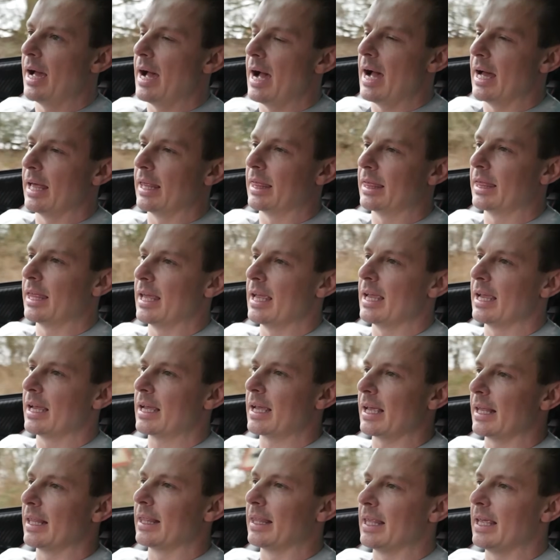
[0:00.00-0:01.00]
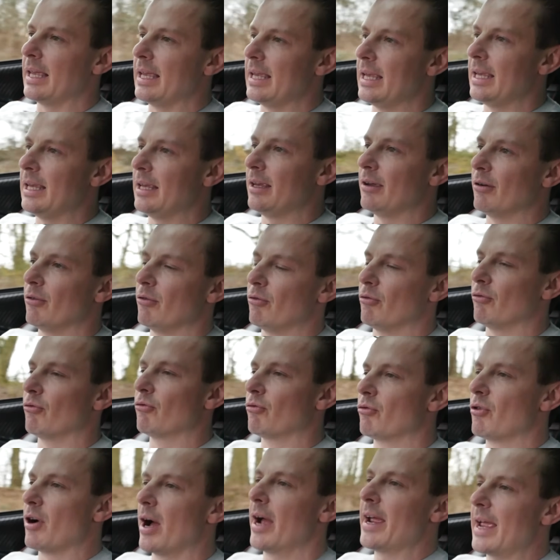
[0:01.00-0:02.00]
I think the
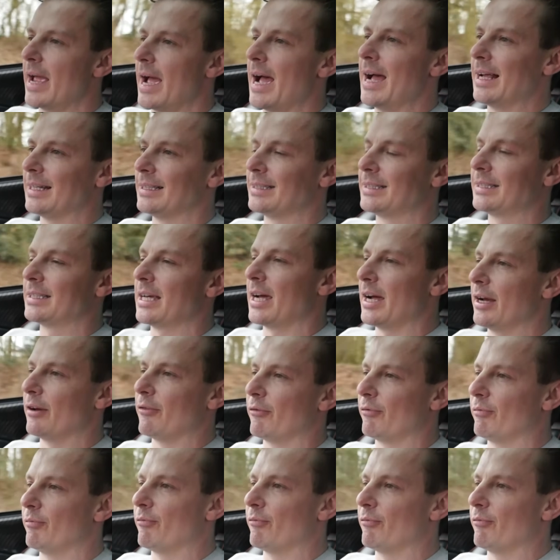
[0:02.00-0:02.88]
right-hand side